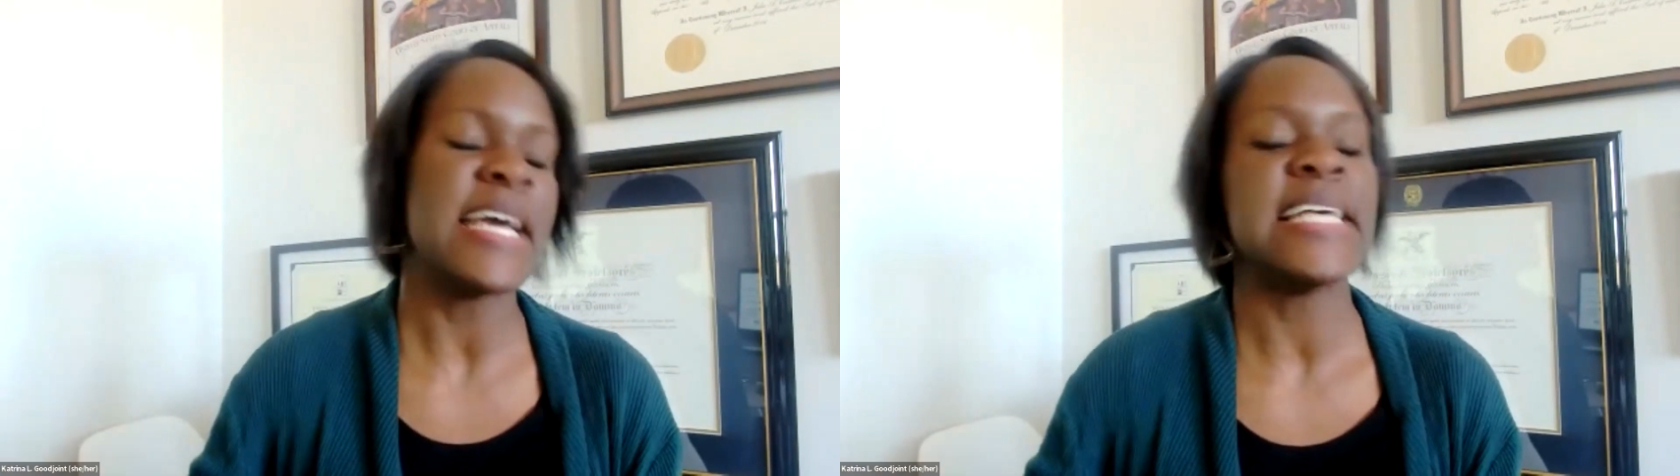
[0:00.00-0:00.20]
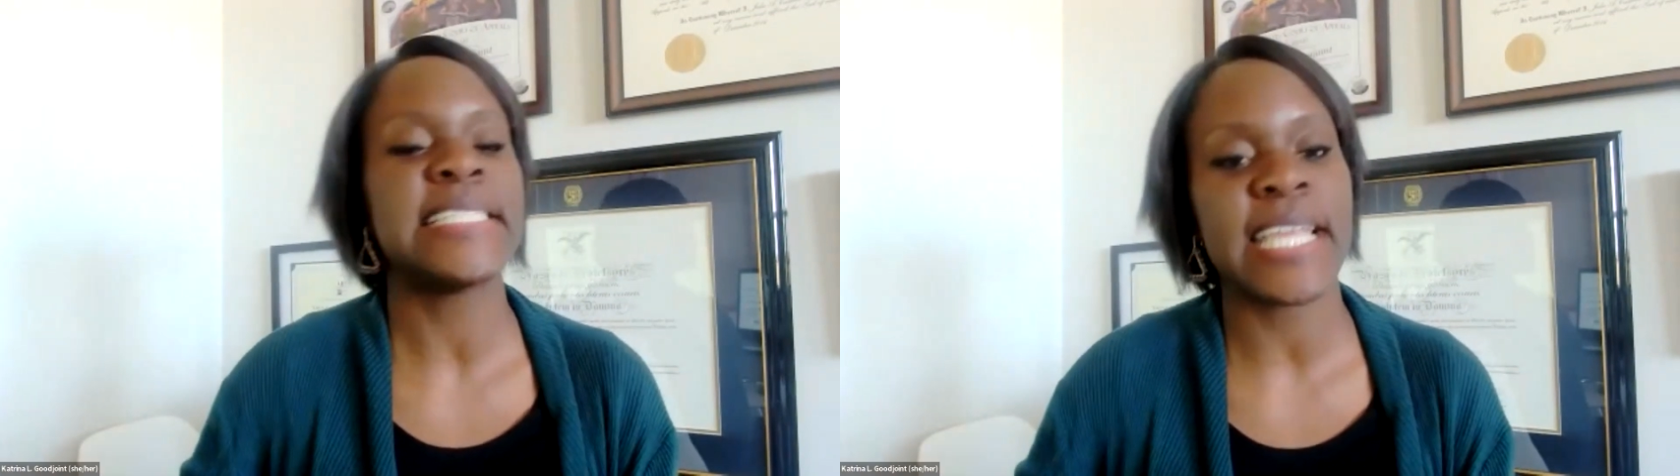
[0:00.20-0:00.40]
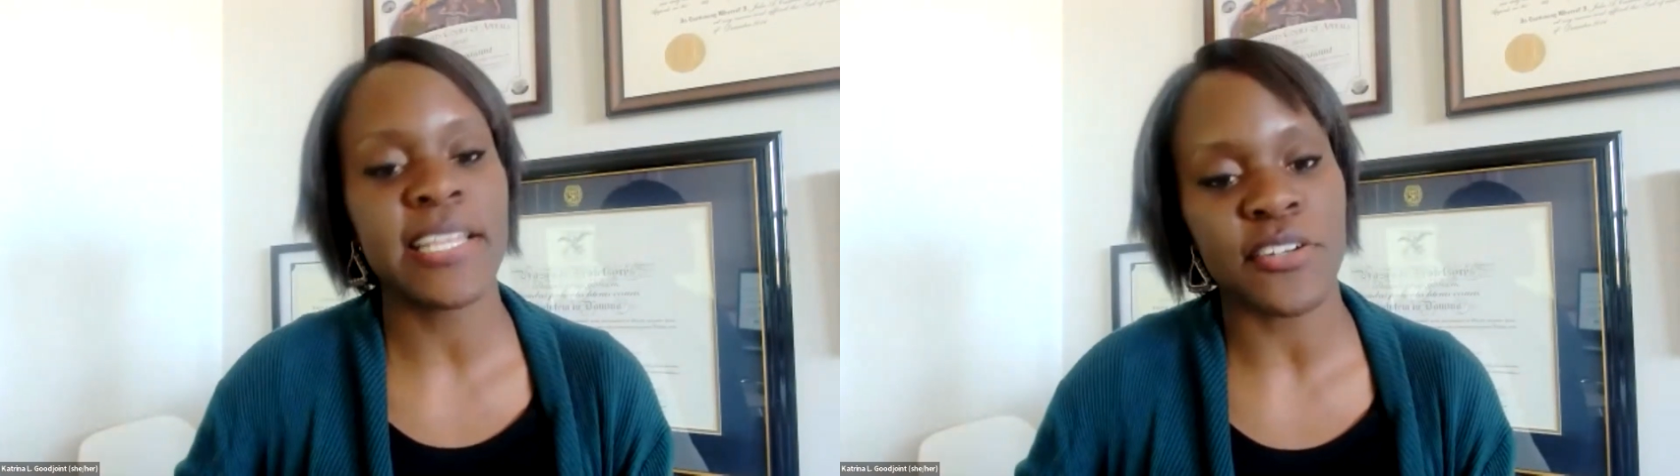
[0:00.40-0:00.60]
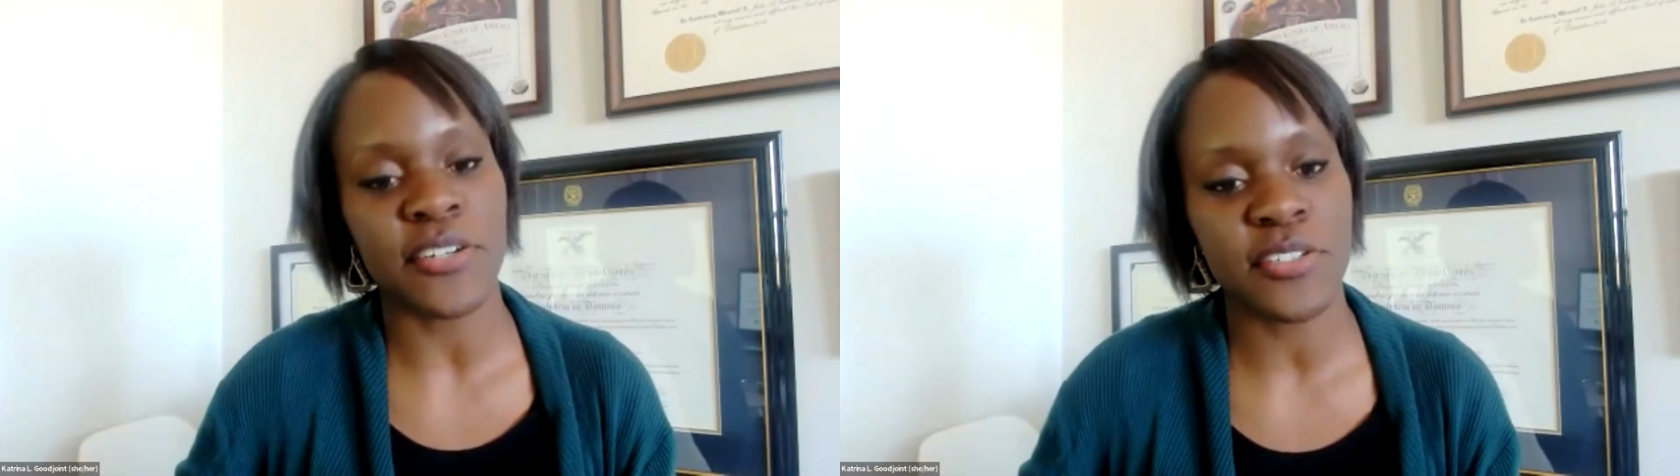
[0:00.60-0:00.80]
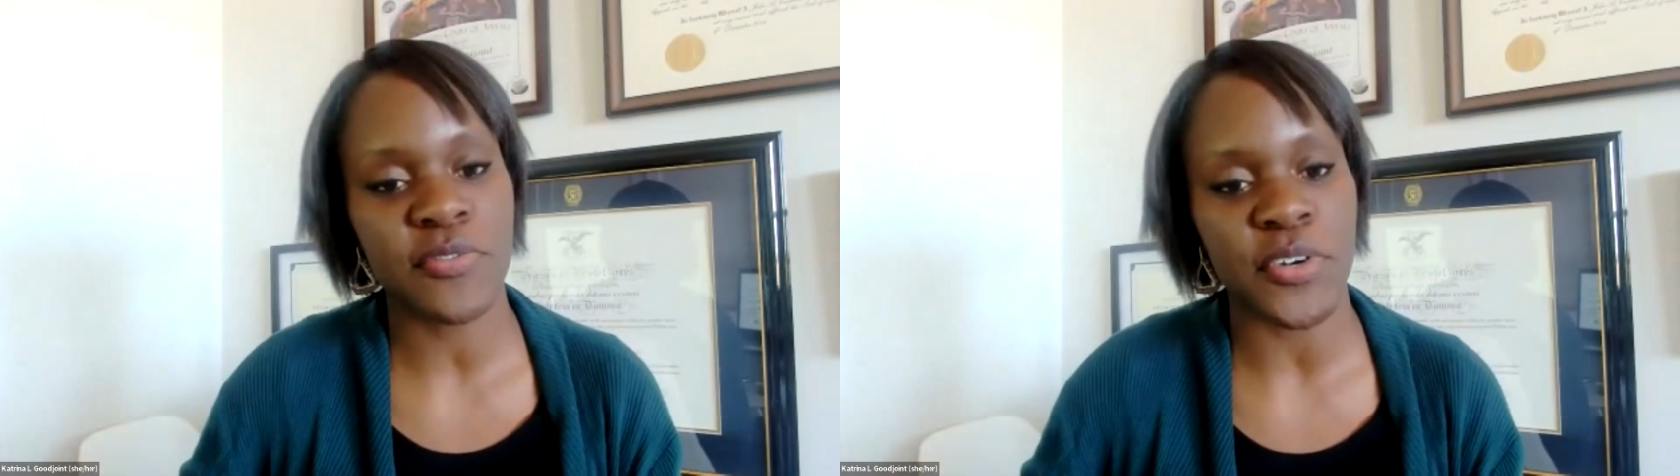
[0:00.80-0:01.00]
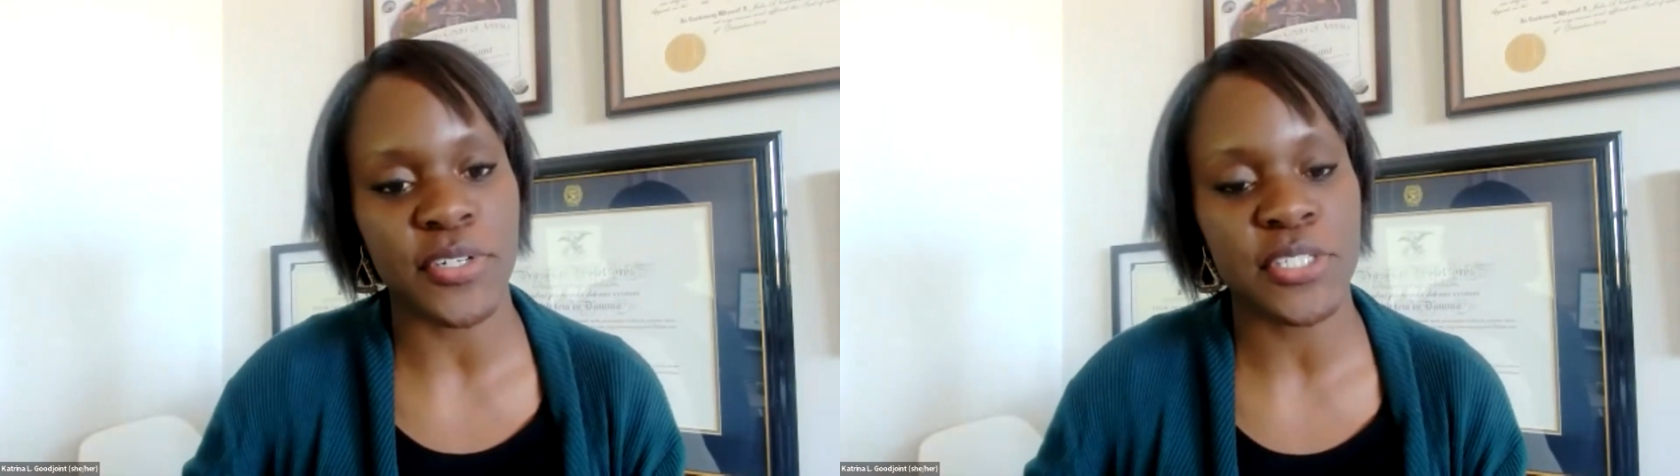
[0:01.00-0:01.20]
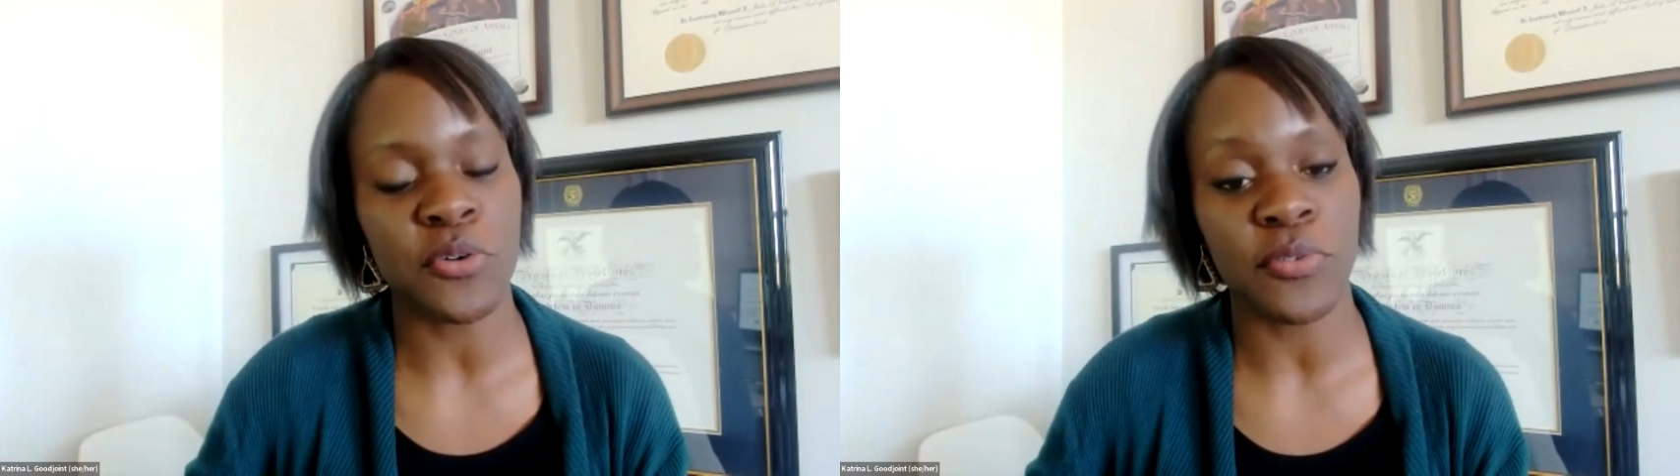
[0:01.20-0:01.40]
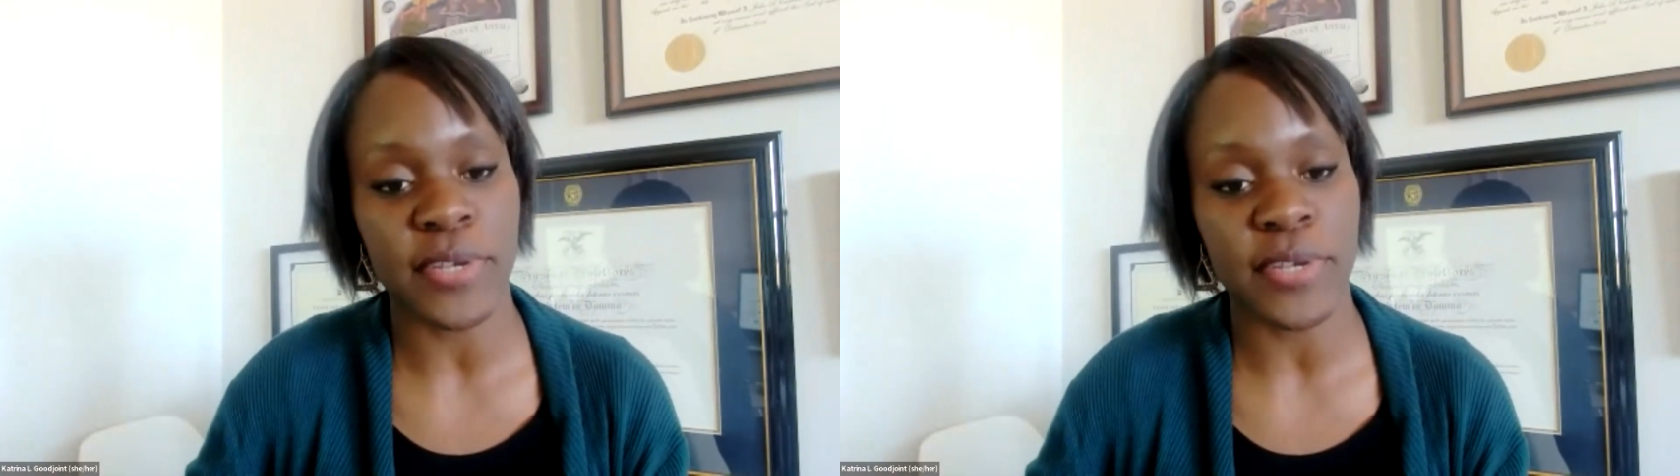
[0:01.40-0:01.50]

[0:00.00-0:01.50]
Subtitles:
standards for school